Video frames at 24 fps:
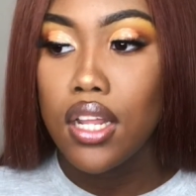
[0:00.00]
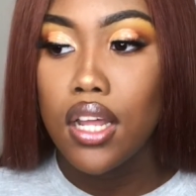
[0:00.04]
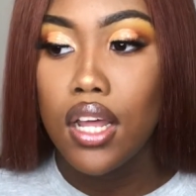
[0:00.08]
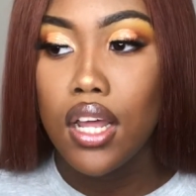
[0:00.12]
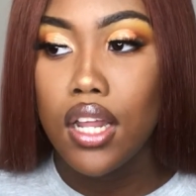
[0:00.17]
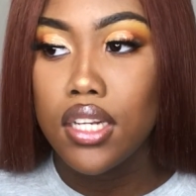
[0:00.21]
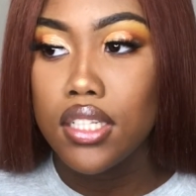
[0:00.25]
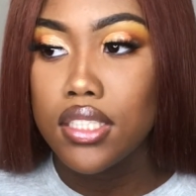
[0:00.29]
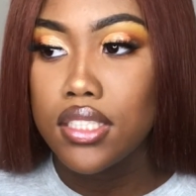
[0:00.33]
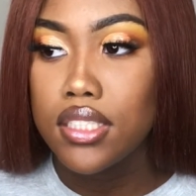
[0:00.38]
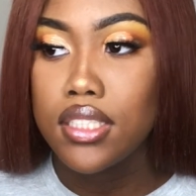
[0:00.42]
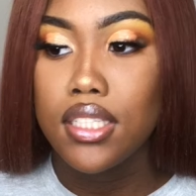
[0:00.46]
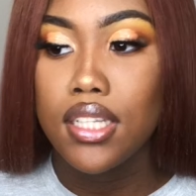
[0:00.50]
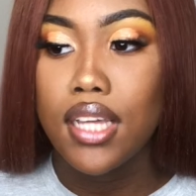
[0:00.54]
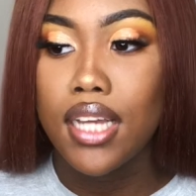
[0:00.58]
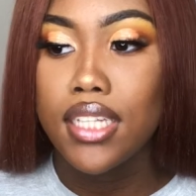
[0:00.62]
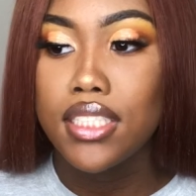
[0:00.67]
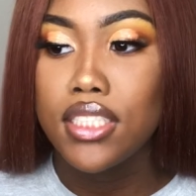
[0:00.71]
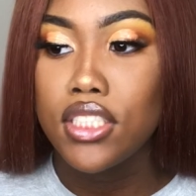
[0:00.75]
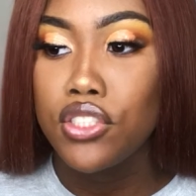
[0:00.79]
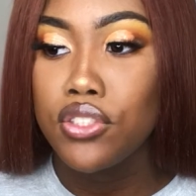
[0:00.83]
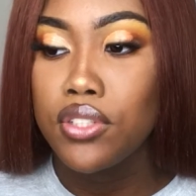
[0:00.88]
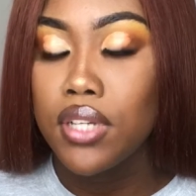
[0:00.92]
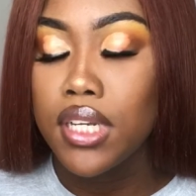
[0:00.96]
Honestly, I
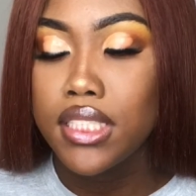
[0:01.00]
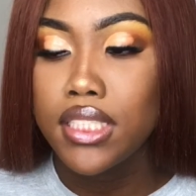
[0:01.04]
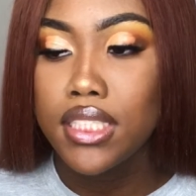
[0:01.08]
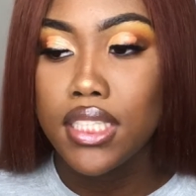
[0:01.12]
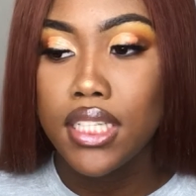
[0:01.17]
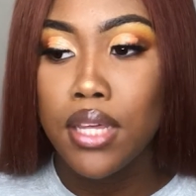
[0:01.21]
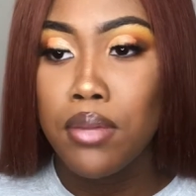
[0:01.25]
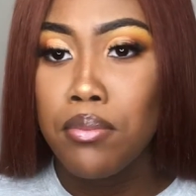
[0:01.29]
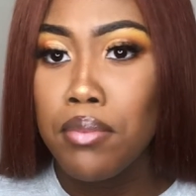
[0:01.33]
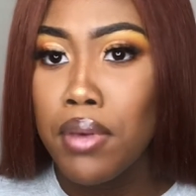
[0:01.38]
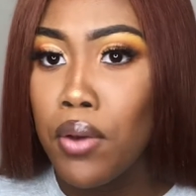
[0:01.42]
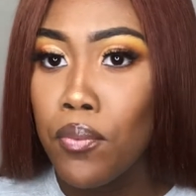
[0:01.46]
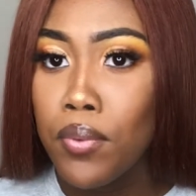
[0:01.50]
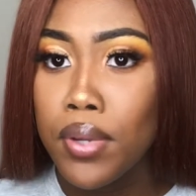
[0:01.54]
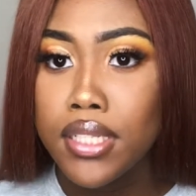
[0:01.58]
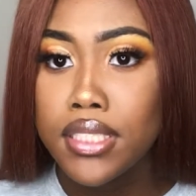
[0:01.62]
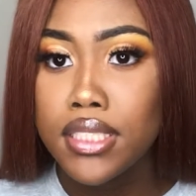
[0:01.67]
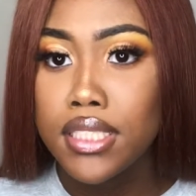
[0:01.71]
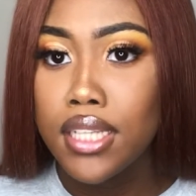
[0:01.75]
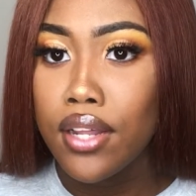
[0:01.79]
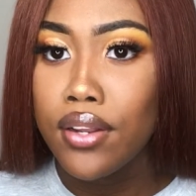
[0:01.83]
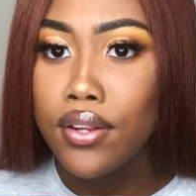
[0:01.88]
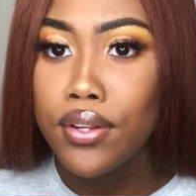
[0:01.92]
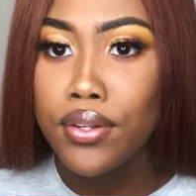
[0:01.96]
just tried to get my weight
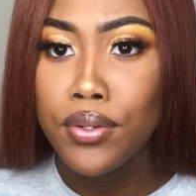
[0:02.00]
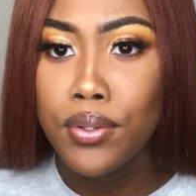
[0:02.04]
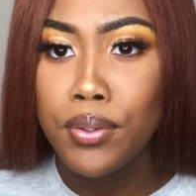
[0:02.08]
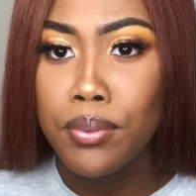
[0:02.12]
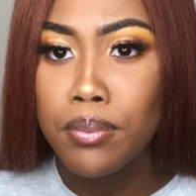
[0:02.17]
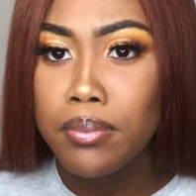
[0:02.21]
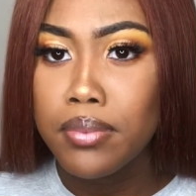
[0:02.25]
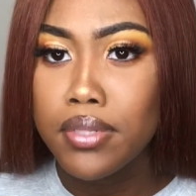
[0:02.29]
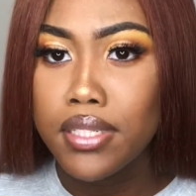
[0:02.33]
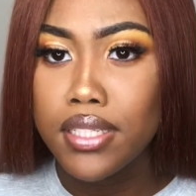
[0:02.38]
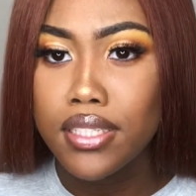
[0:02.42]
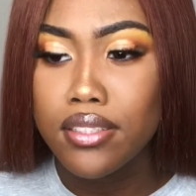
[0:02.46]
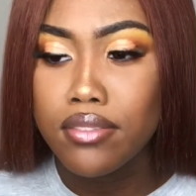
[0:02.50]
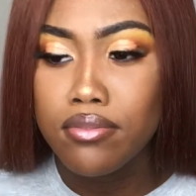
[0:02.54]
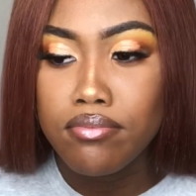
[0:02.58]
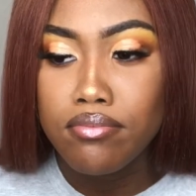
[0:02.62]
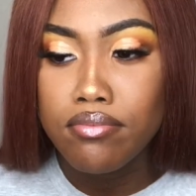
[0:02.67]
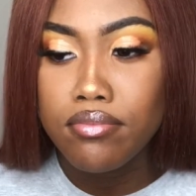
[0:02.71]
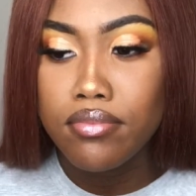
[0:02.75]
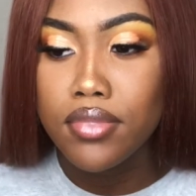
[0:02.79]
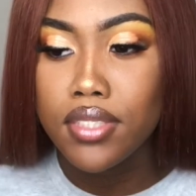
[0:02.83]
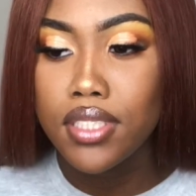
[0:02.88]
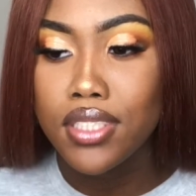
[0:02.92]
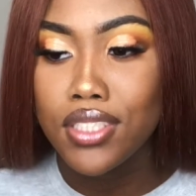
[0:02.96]
down a little bit
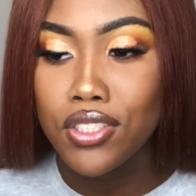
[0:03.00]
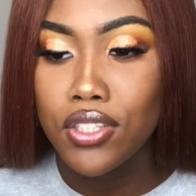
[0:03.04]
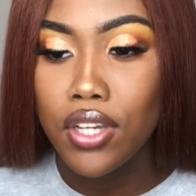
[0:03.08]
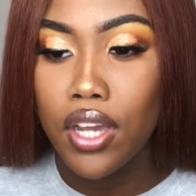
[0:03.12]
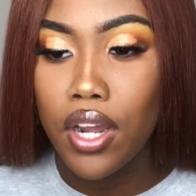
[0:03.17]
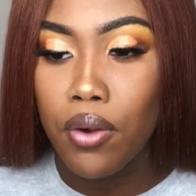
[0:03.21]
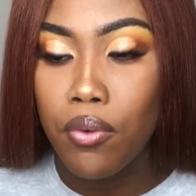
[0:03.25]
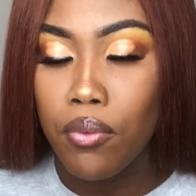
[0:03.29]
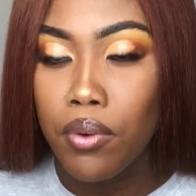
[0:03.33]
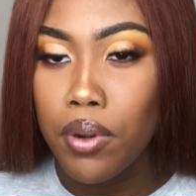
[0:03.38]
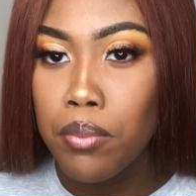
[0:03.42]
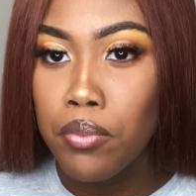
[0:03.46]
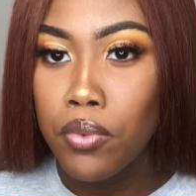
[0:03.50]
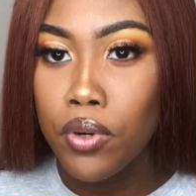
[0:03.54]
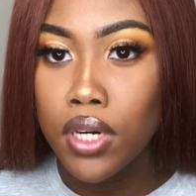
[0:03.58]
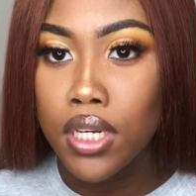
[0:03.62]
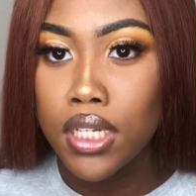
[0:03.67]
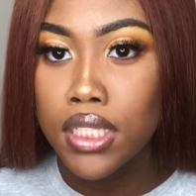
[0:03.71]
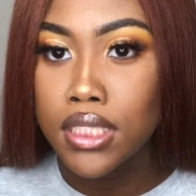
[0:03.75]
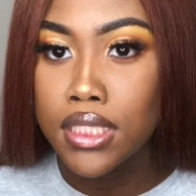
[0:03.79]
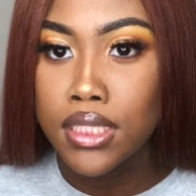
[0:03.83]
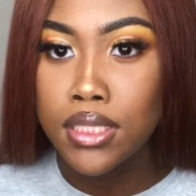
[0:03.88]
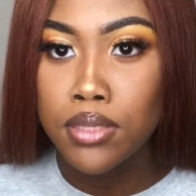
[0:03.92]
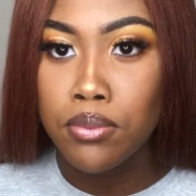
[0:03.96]
and try to run more,
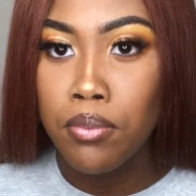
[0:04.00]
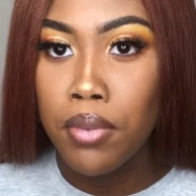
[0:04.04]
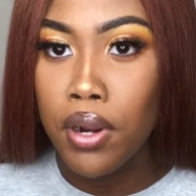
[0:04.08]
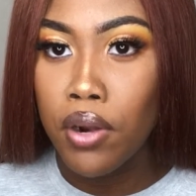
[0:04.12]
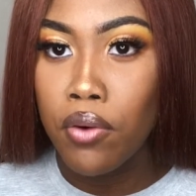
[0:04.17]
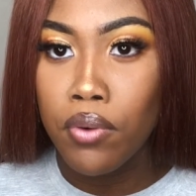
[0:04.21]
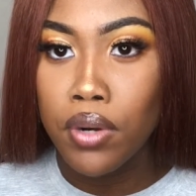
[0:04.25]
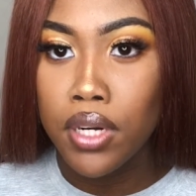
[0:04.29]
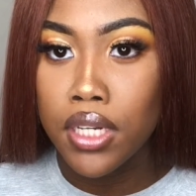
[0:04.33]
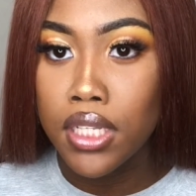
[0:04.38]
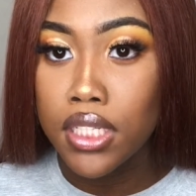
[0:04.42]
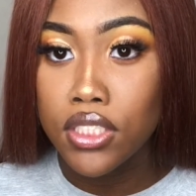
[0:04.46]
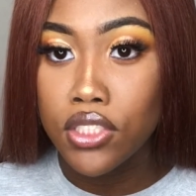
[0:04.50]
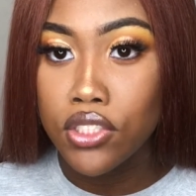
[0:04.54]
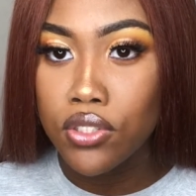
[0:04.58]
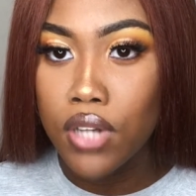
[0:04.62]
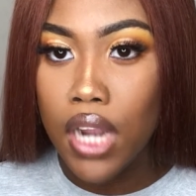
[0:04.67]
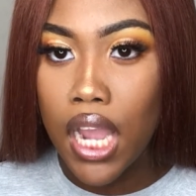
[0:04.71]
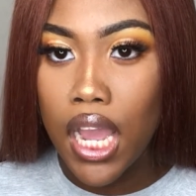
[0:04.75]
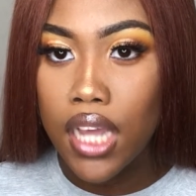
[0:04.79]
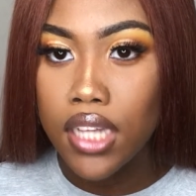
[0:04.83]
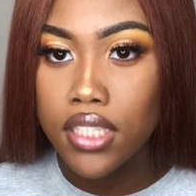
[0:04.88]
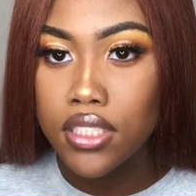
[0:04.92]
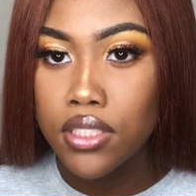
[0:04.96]
because my running is
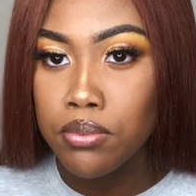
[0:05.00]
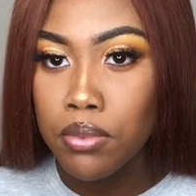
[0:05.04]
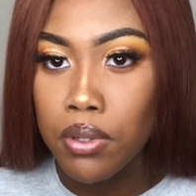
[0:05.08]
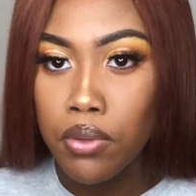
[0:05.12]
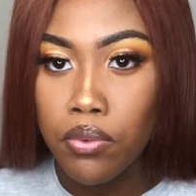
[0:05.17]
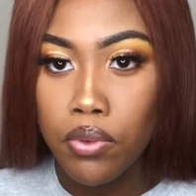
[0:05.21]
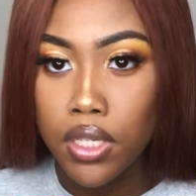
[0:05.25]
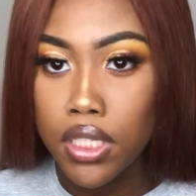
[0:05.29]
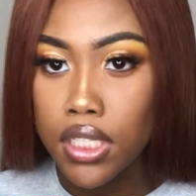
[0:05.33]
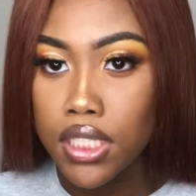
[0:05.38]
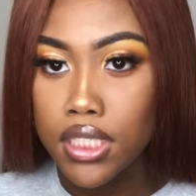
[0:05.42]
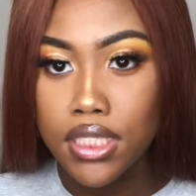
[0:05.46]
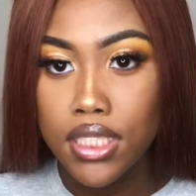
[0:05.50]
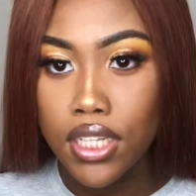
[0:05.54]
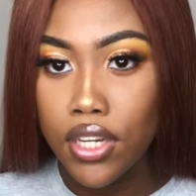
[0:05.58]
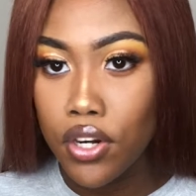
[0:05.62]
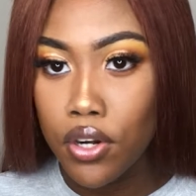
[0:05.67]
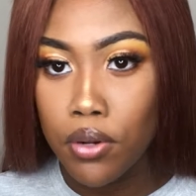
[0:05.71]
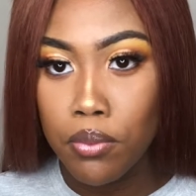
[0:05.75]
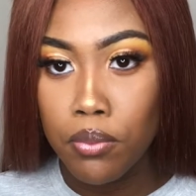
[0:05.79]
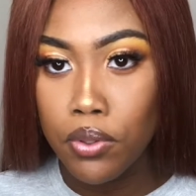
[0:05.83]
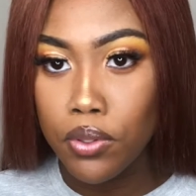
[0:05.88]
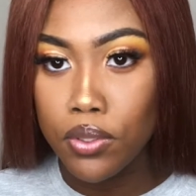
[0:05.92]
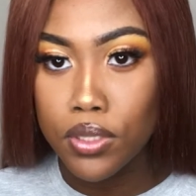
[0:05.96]
trash. My running is
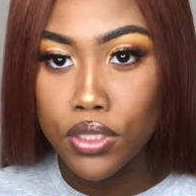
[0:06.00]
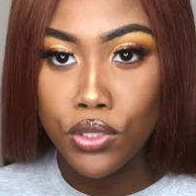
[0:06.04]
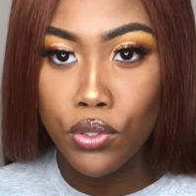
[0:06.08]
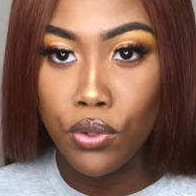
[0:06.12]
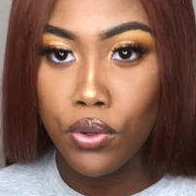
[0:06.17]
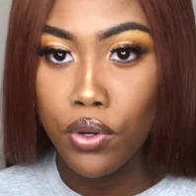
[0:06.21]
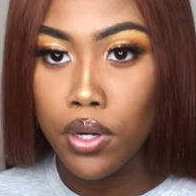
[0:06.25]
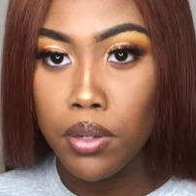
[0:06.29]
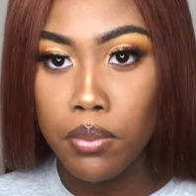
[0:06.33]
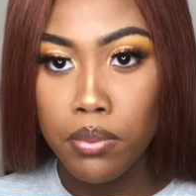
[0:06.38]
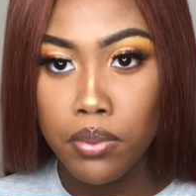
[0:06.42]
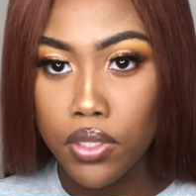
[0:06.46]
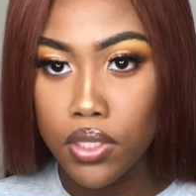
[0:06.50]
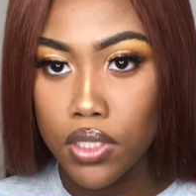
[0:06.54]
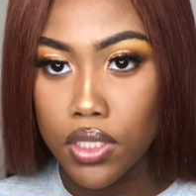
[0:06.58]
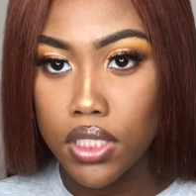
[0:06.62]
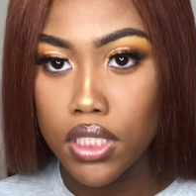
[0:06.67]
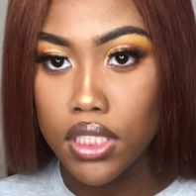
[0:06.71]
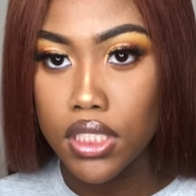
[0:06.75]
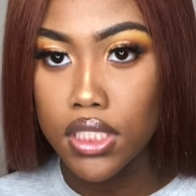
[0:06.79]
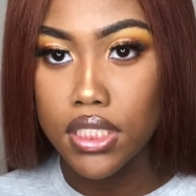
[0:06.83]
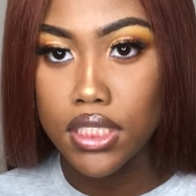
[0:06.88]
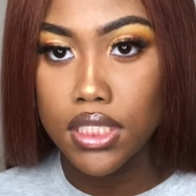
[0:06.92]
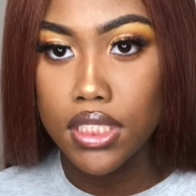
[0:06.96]
terrible. It's
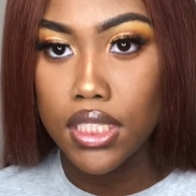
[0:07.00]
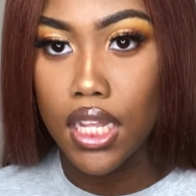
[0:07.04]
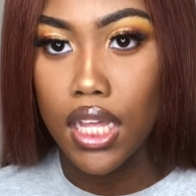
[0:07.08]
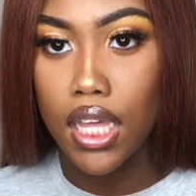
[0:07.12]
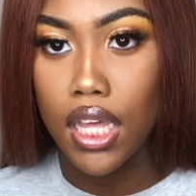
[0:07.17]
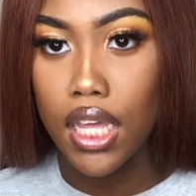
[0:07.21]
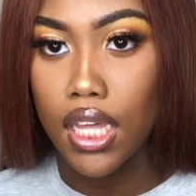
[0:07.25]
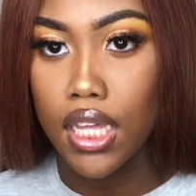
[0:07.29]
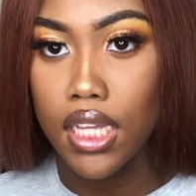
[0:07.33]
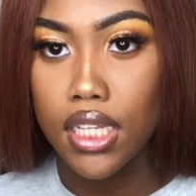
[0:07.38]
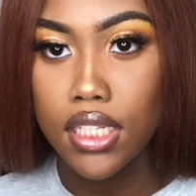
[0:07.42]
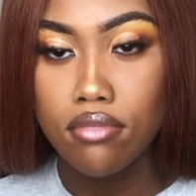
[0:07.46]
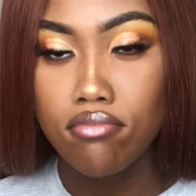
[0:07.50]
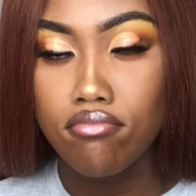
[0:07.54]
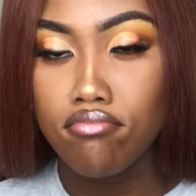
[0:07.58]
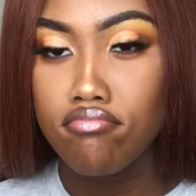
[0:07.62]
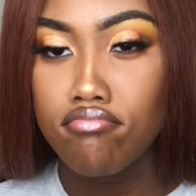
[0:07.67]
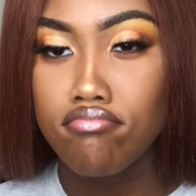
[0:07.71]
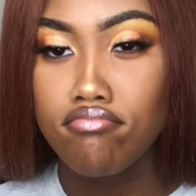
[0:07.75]
horrible. It's like,